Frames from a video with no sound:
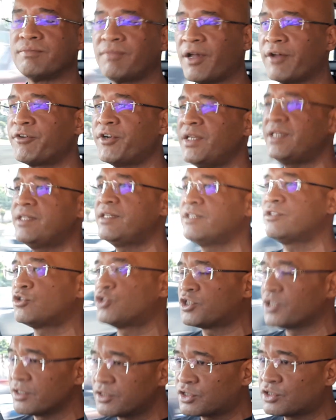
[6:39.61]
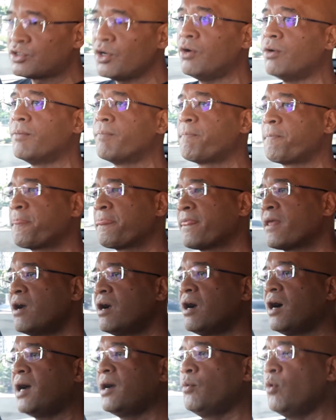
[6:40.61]
I really need to chill. So,
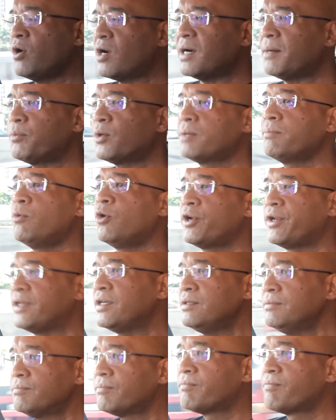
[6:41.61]
I woke up one morning